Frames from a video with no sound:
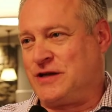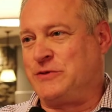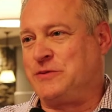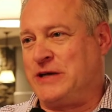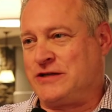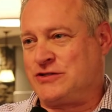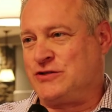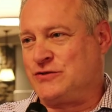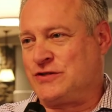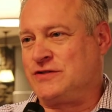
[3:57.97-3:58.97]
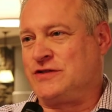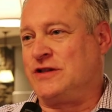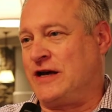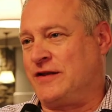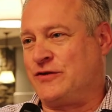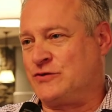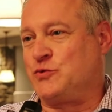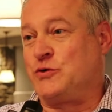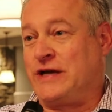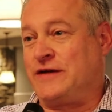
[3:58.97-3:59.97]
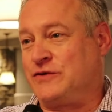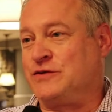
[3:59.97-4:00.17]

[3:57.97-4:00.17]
coming in Massachusetts. A lot of those won't have